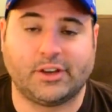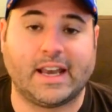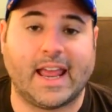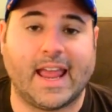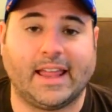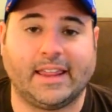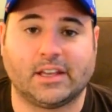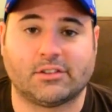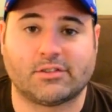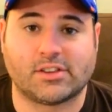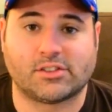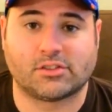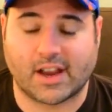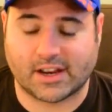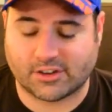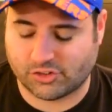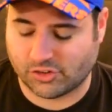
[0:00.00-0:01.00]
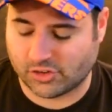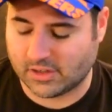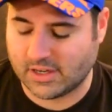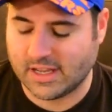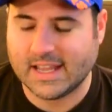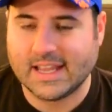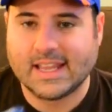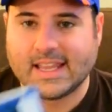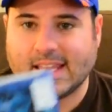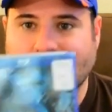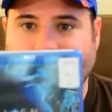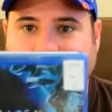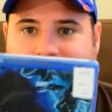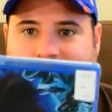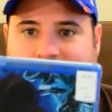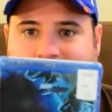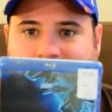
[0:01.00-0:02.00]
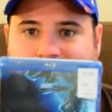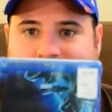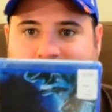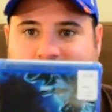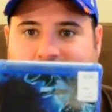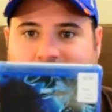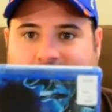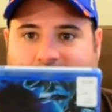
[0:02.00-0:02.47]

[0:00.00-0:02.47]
3, and Alien Resurrection. It is the